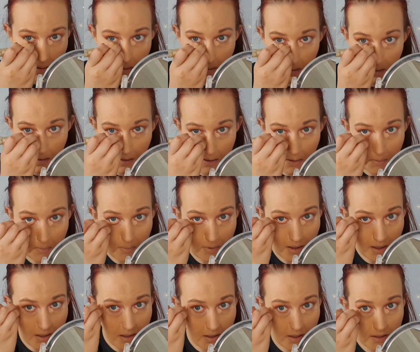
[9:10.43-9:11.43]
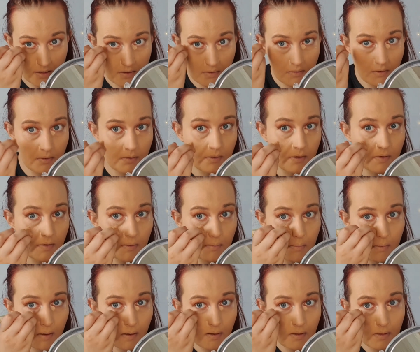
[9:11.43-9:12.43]
a little bit isn't always
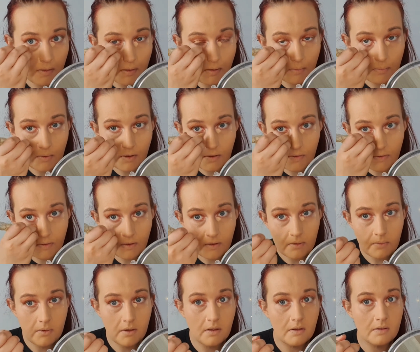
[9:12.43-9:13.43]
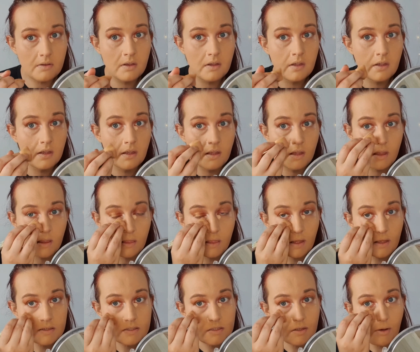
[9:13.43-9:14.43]
the worst thing in the world.
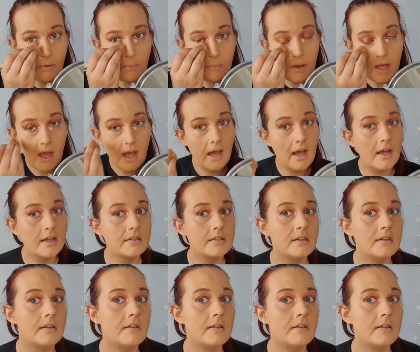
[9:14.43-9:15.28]
That's not bad.